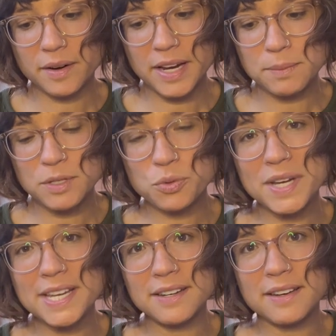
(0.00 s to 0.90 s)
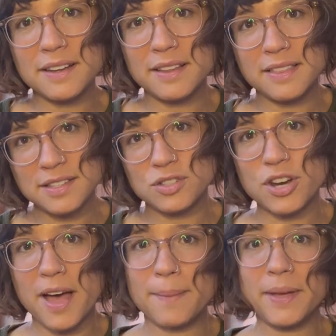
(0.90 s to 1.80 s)
in between this
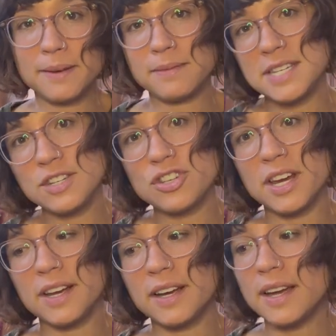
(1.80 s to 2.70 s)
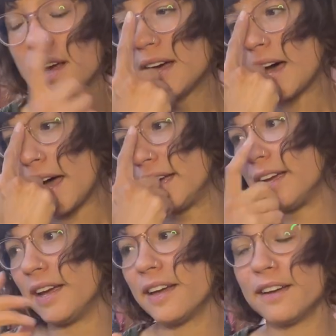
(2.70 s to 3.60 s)
job and teaching,
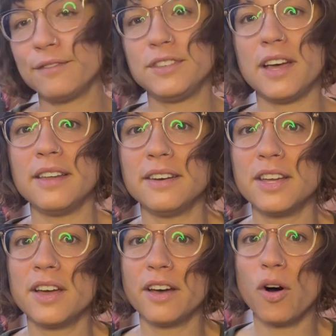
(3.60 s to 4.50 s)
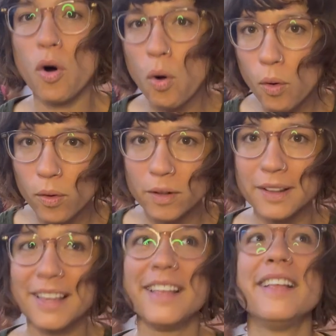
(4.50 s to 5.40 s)
I have done a
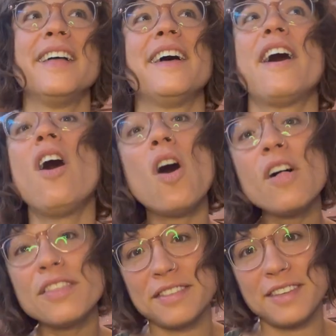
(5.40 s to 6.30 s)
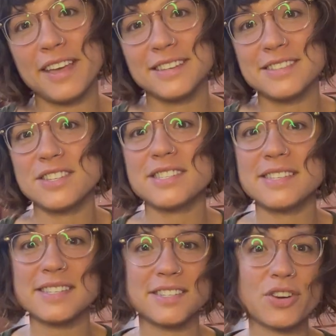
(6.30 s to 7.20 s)
whole, all the things,
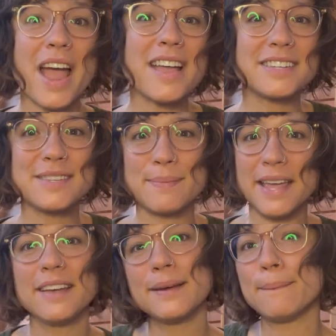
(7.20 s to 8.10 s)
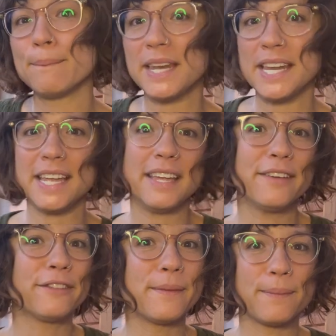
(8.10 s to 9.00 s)
just trying to make
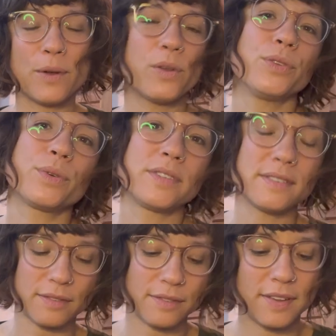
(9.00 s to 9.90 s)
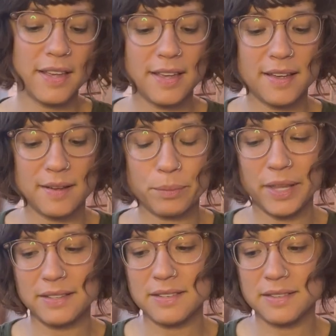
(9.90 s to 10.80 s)
money from all sorts of
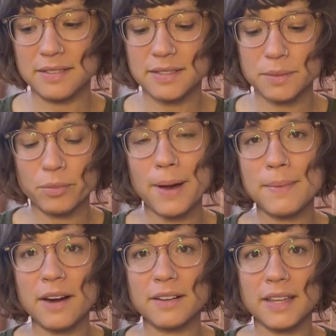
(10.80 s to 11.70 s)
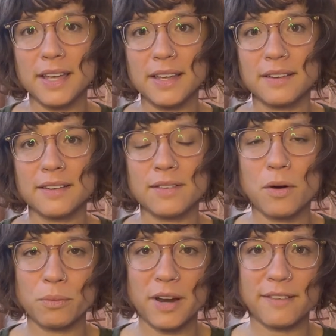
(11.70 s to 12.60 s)
places, primarily
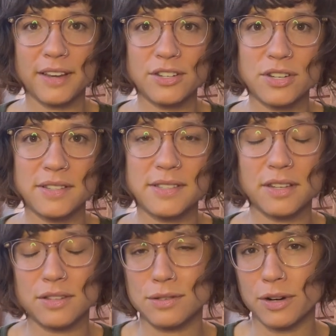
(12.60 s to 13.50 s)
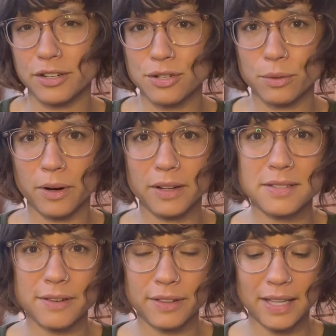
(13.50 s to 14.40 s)
home renovations, construction work,
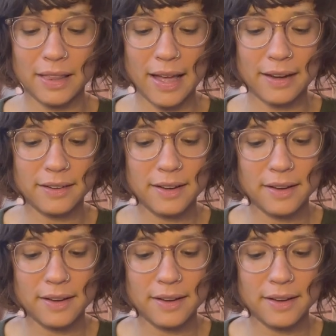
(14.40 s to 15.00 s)
stuff like that.